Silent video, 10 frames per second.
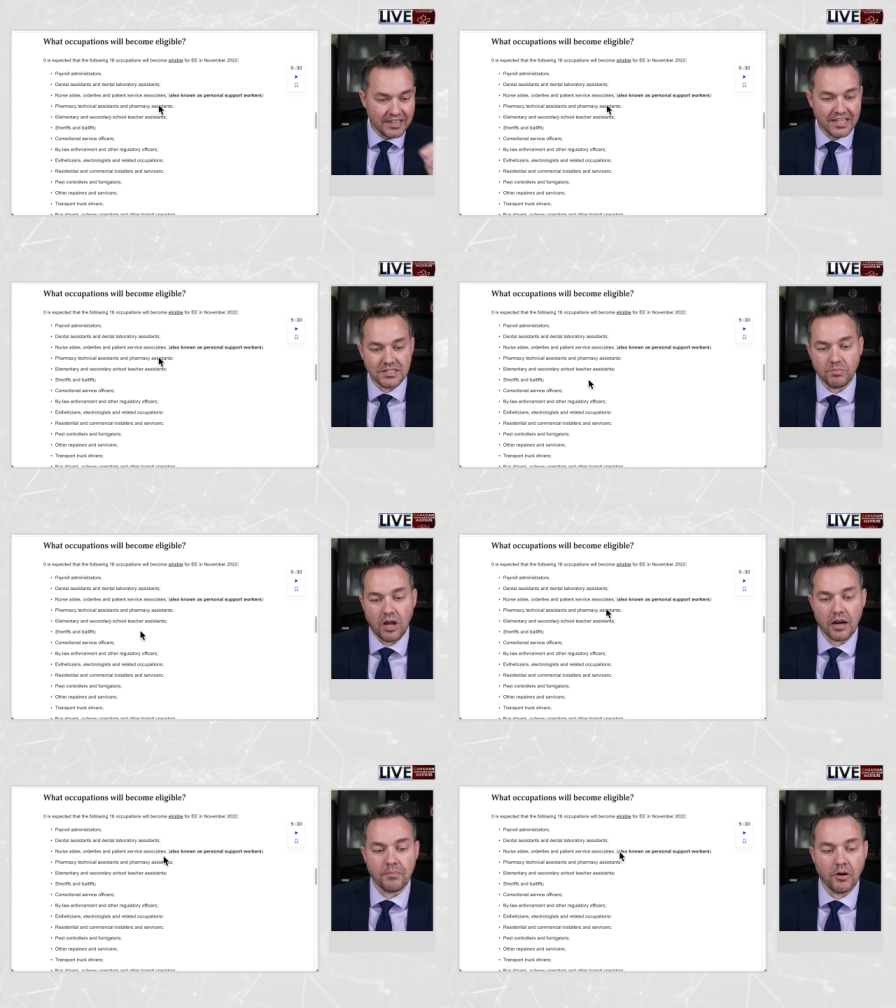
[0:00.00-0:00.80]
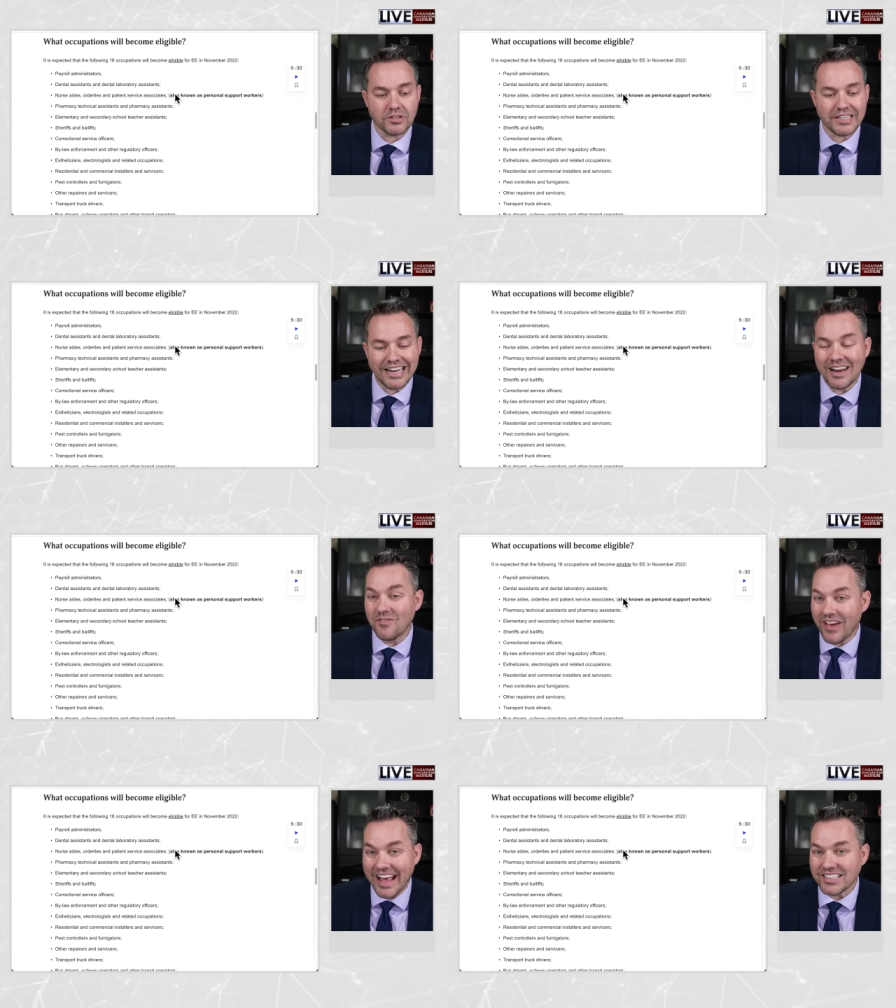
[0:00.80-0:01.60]
We did this blog post
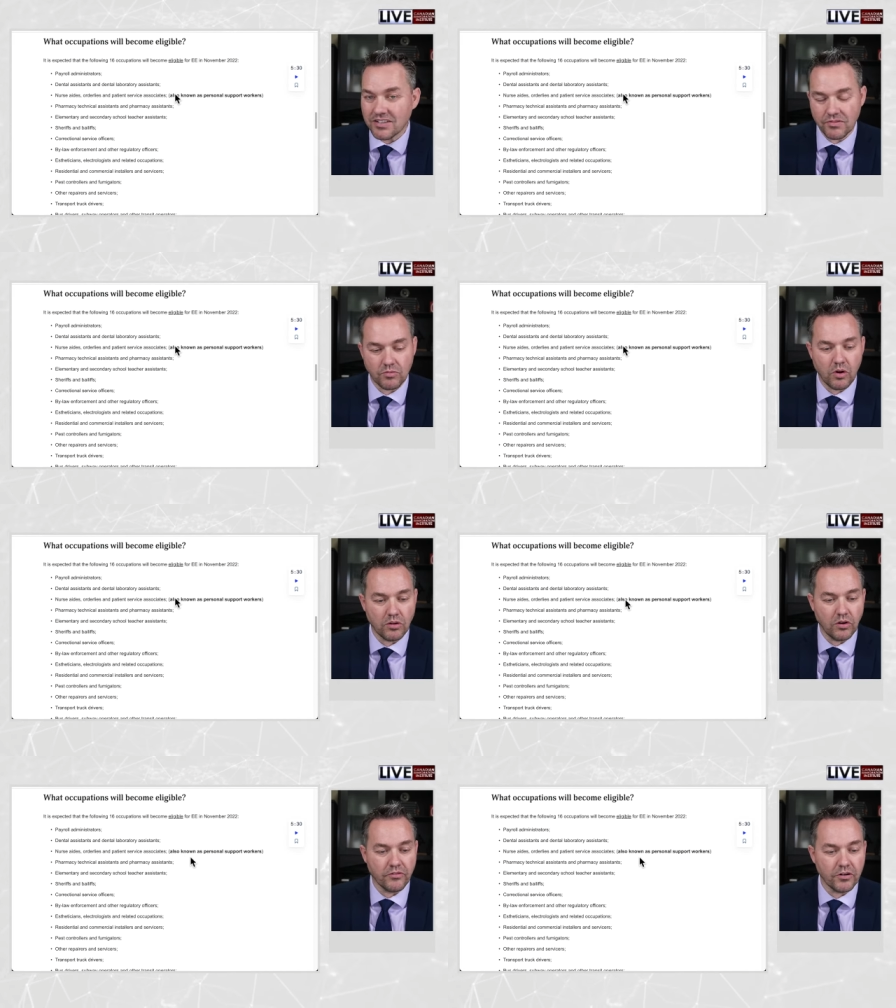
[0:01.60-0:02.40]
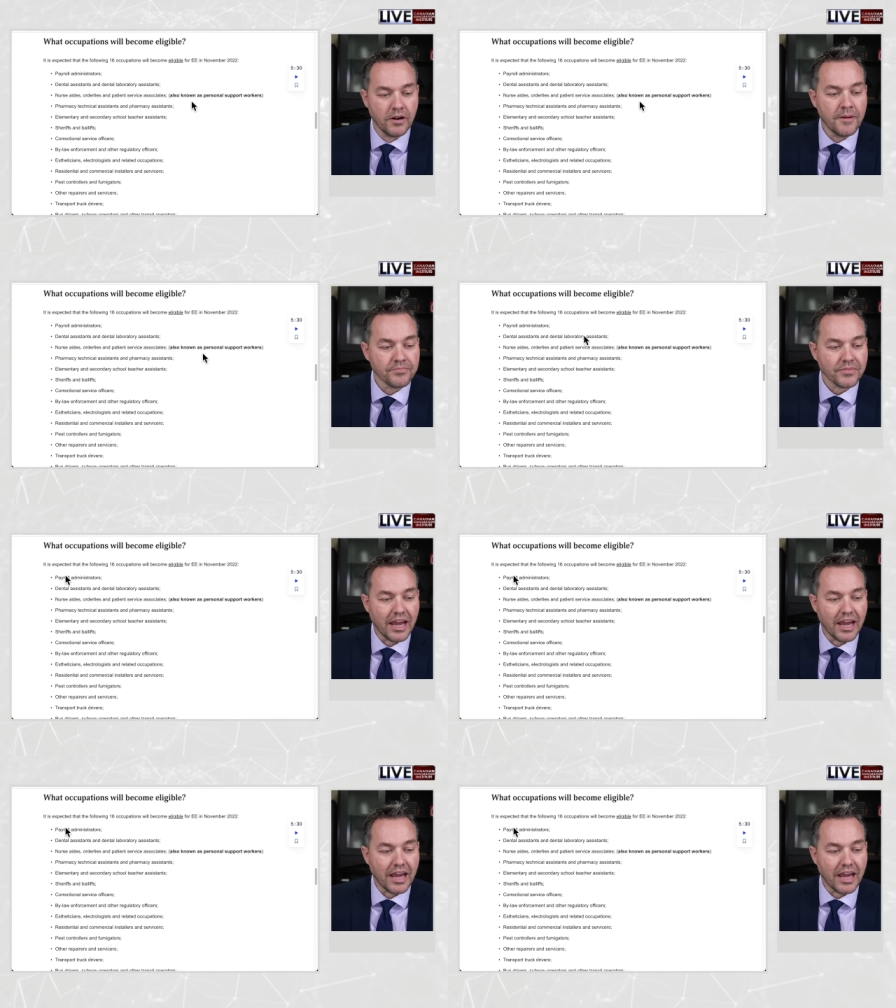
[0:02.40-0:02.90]
in advance of the rollover.